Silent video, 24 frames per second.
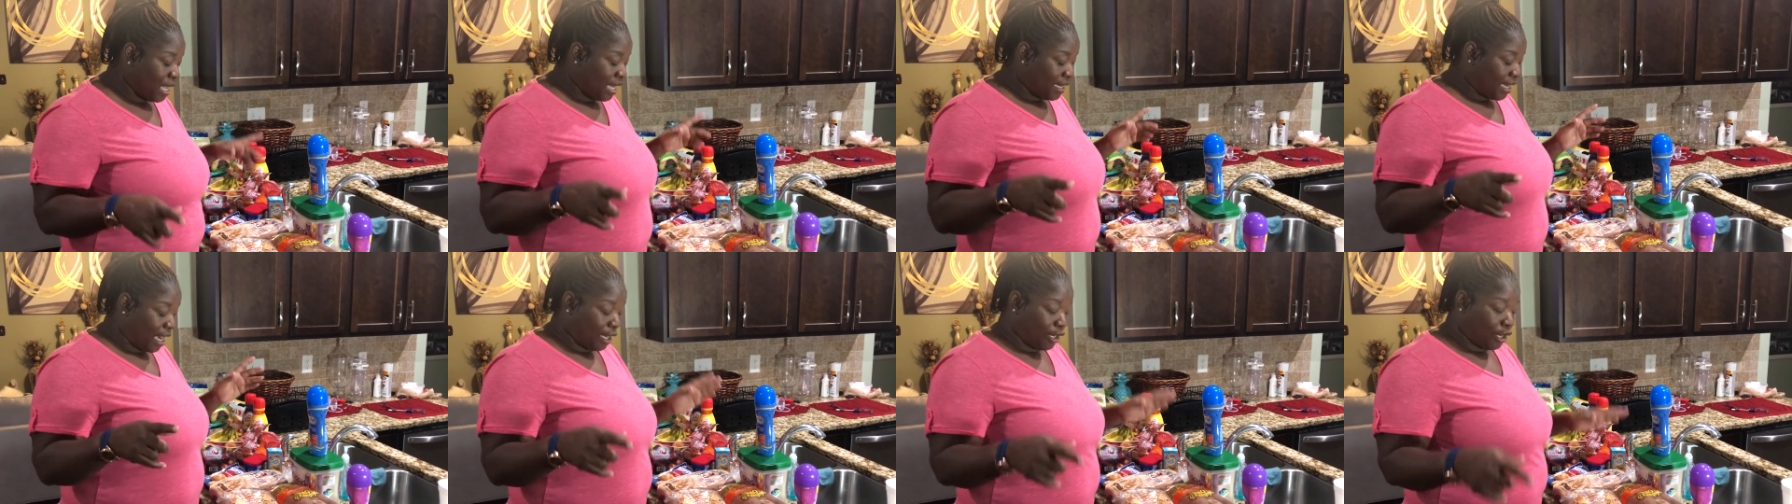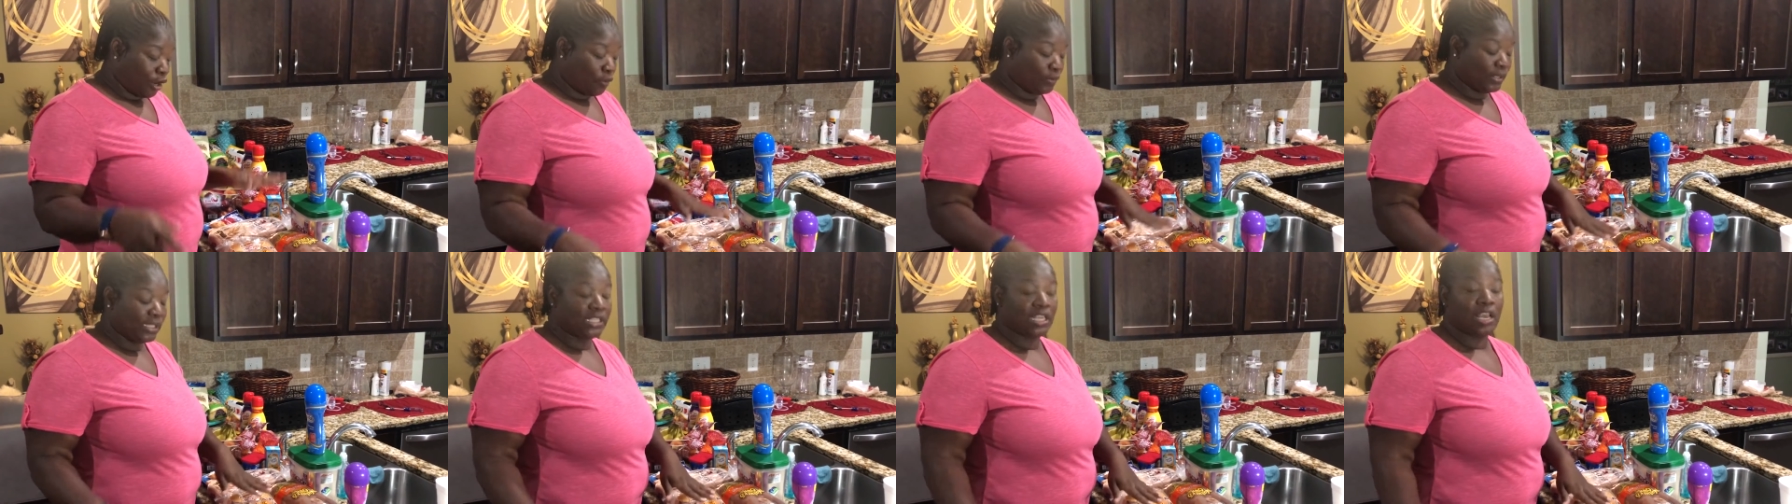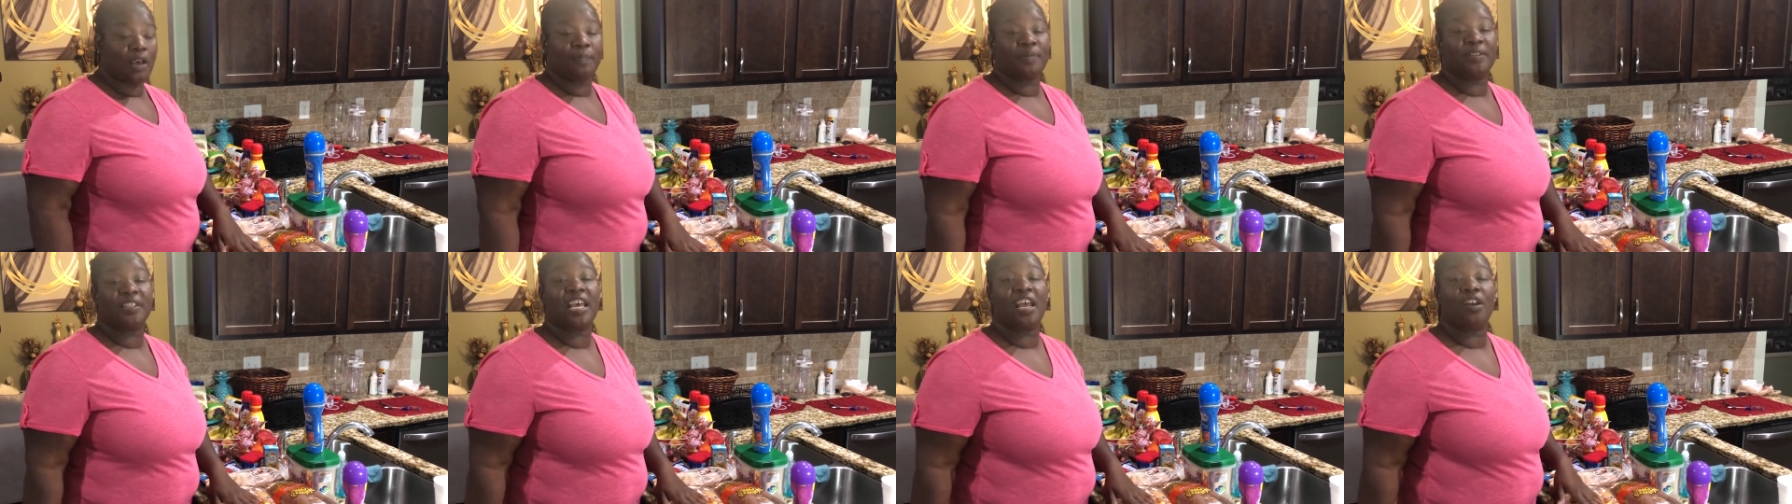They don't
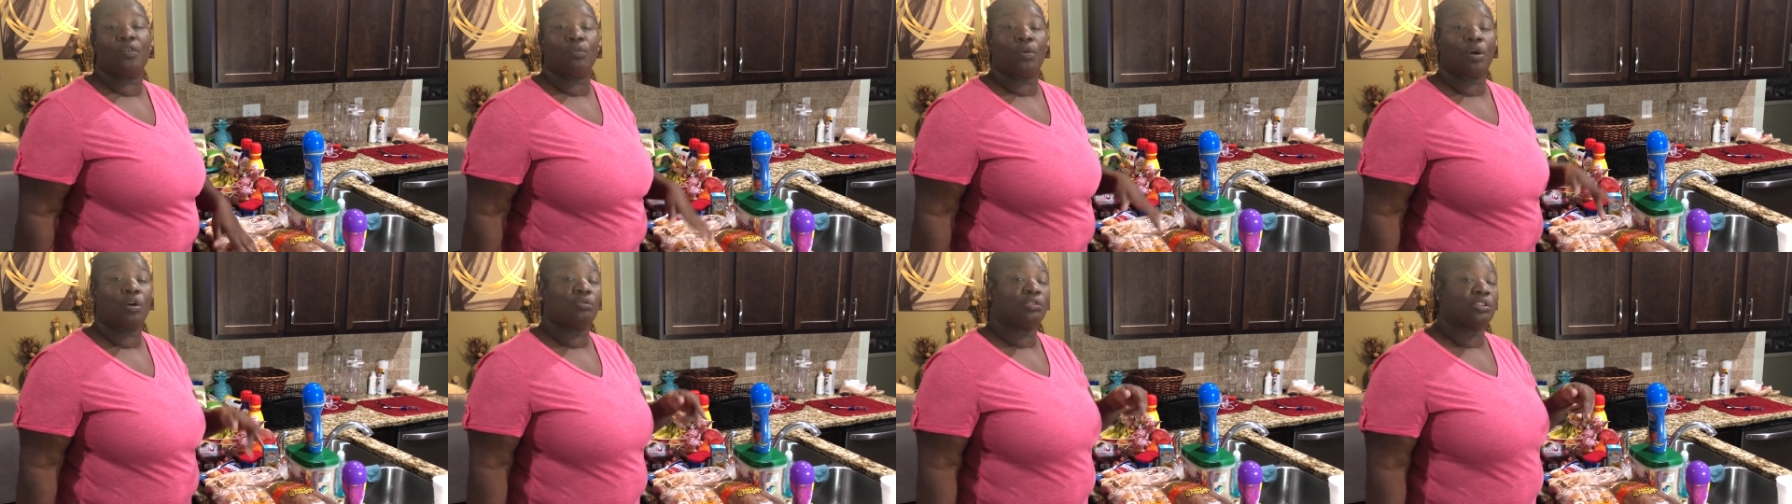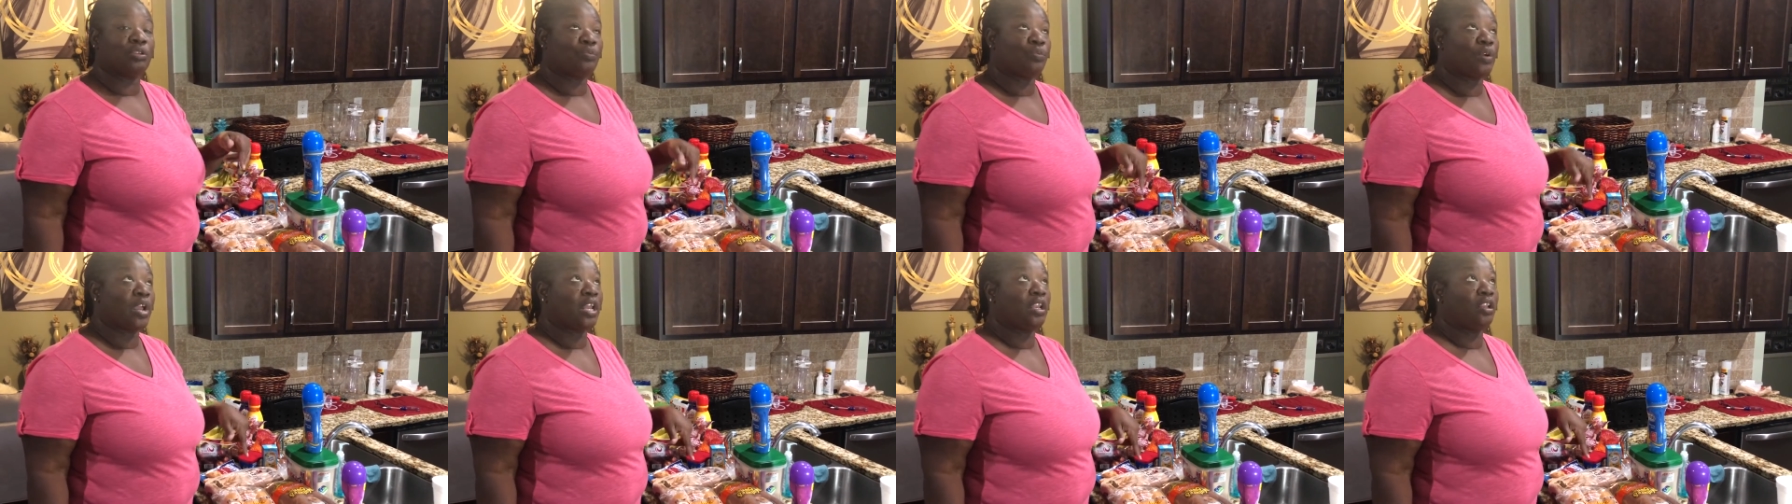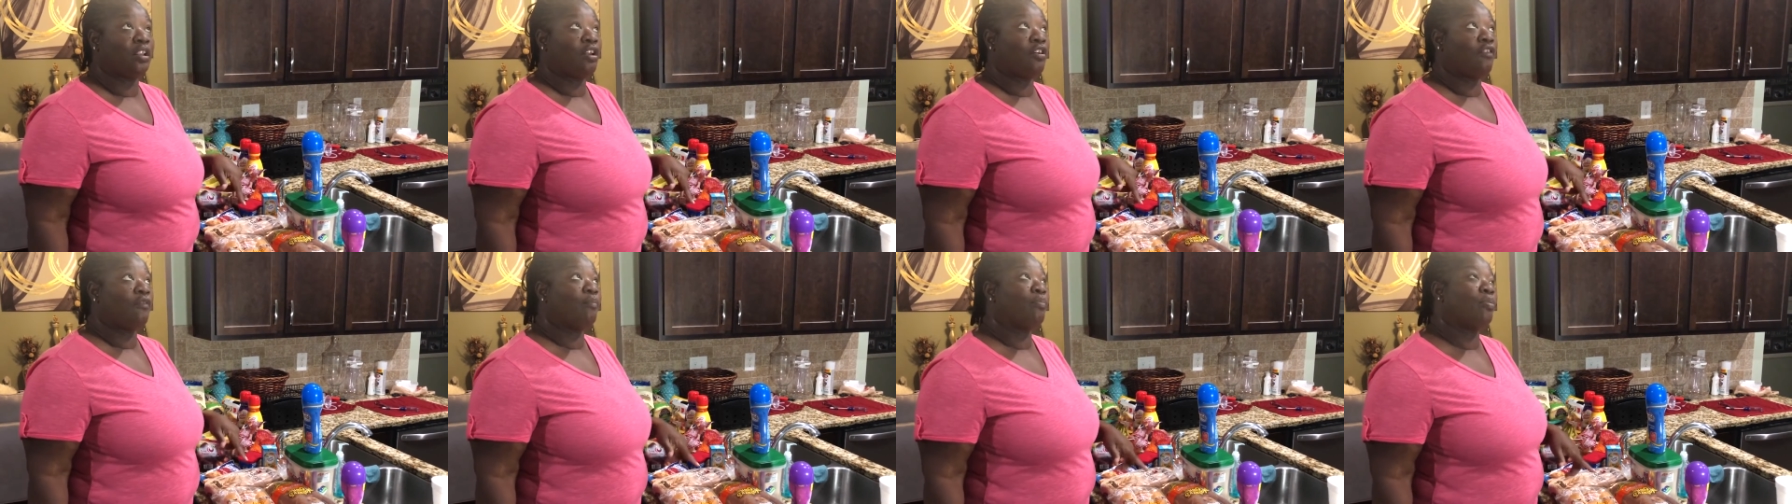sell potato rolls and regular
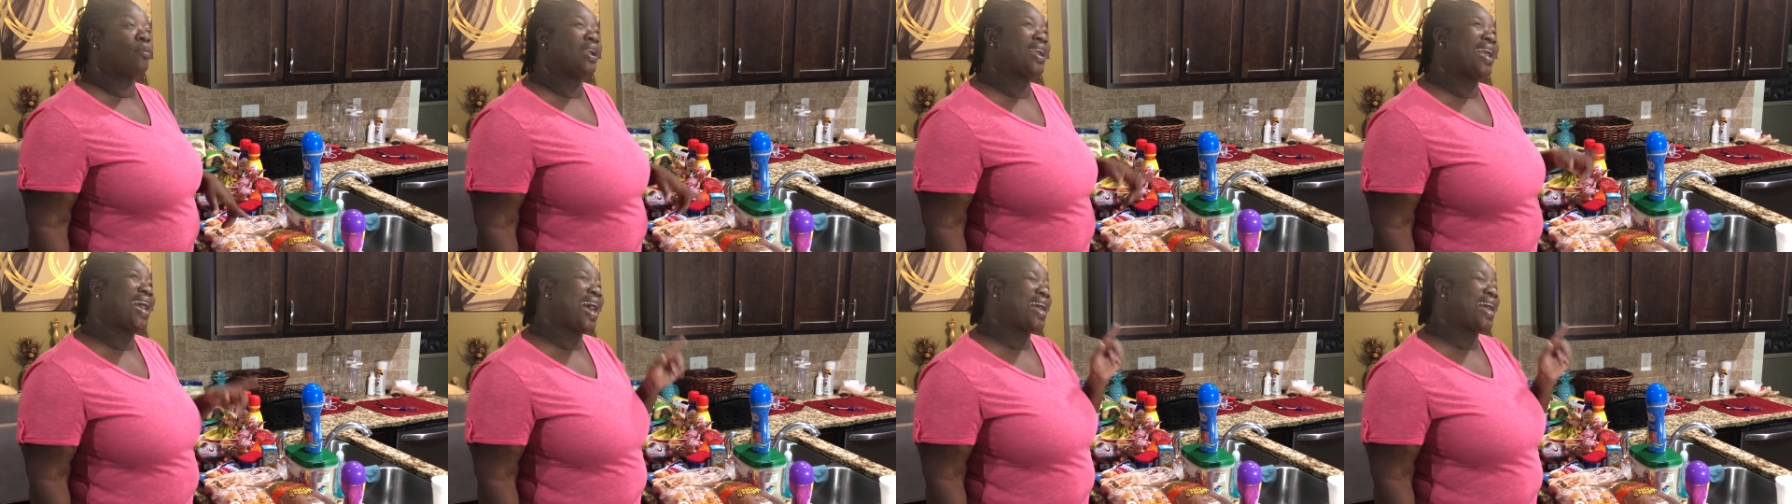loaf bread.